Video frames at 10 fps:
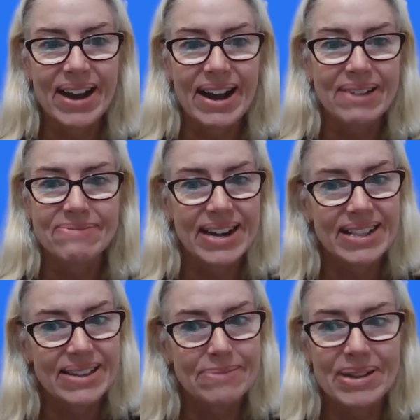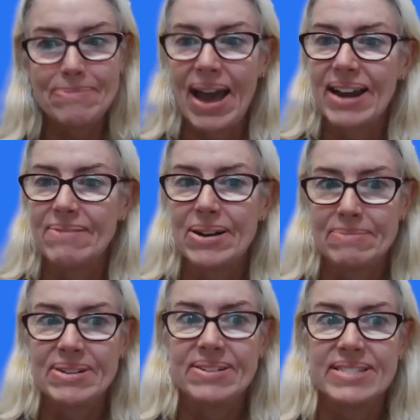I read a little bit about it and went, oh,
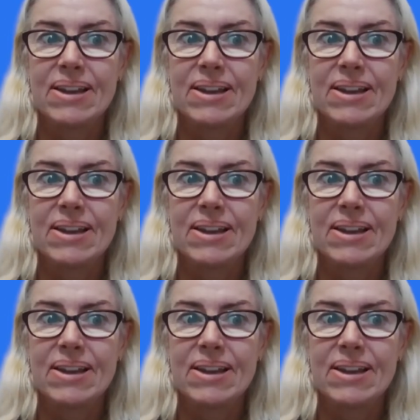my goodness.